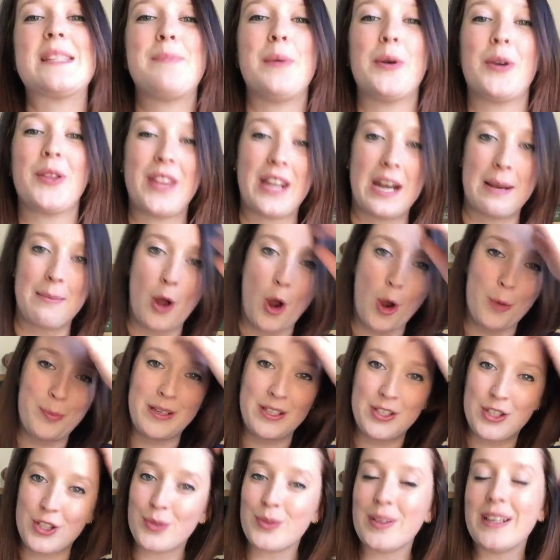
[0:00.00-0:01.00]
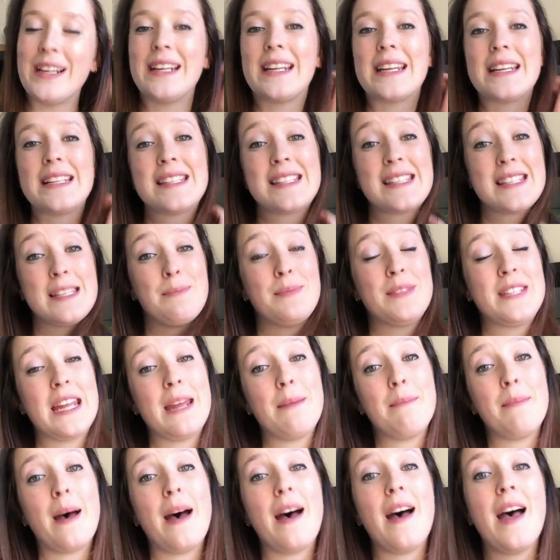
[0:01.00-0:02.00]
book that I'm hoping to read in
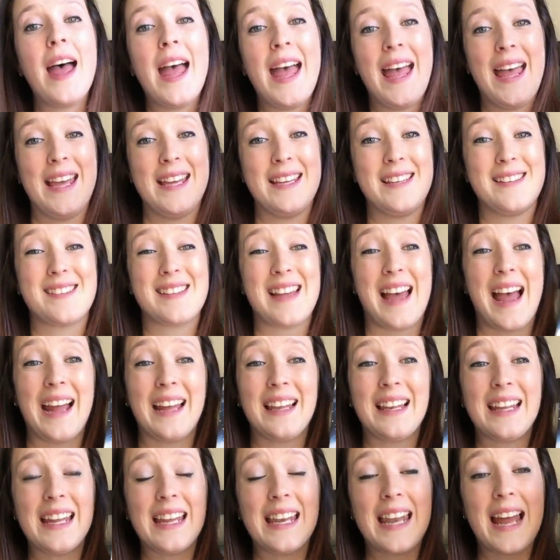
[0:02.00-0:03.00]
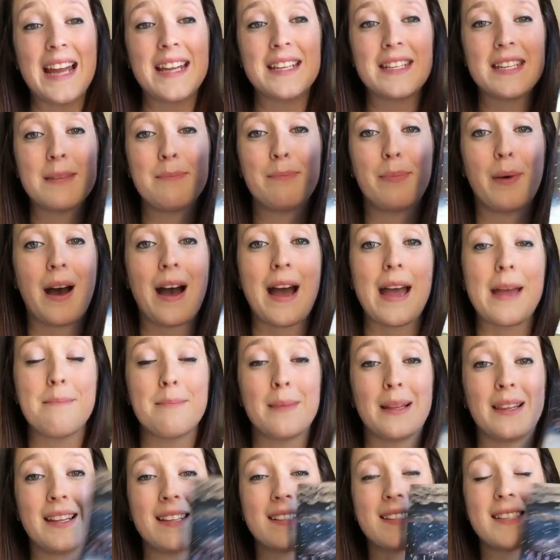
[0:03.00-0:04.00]
September is Alienated by
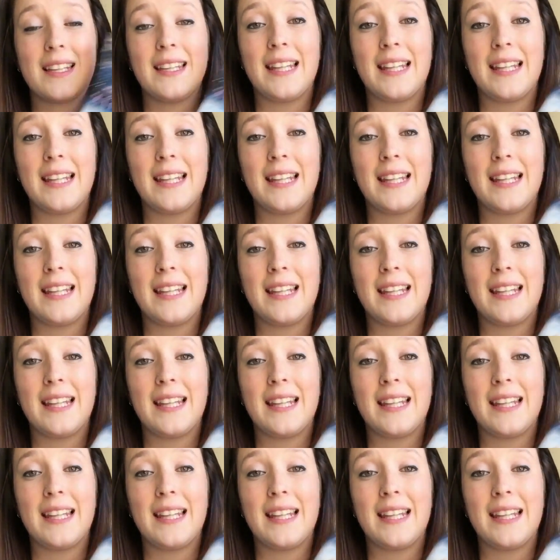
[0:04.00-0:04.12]
Melissa